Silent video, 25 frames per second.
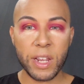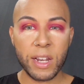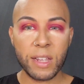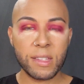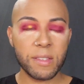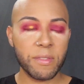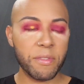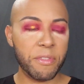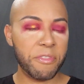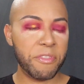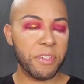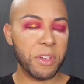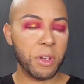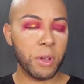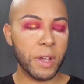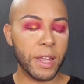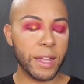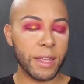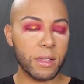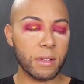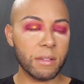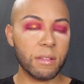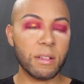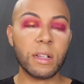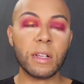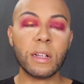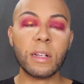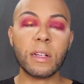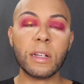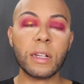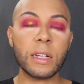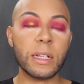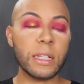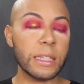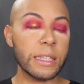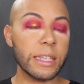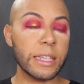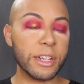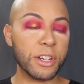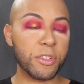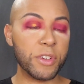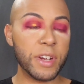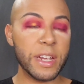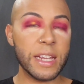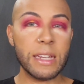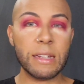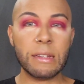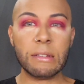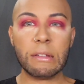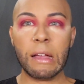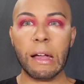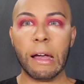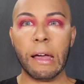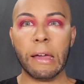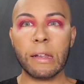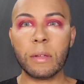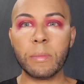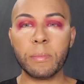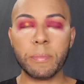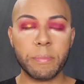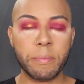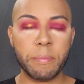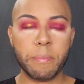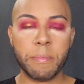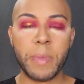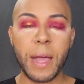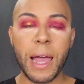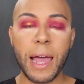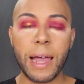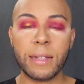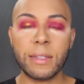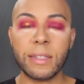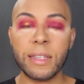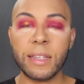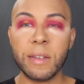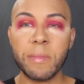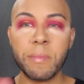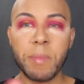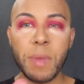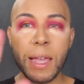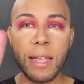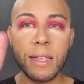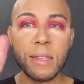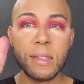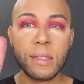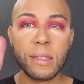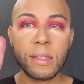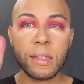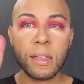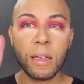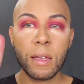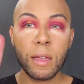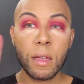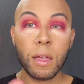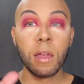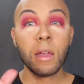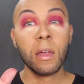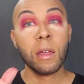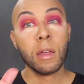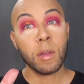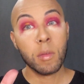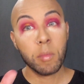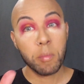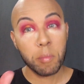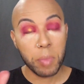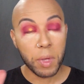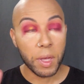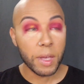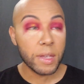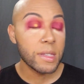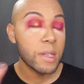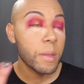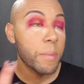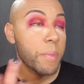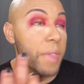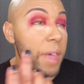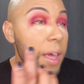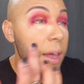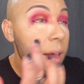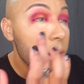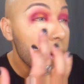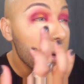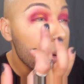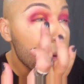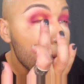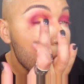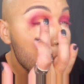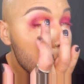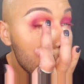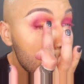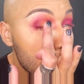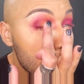It doesn't feel like a glittery kind of packed in mess. Picks up there.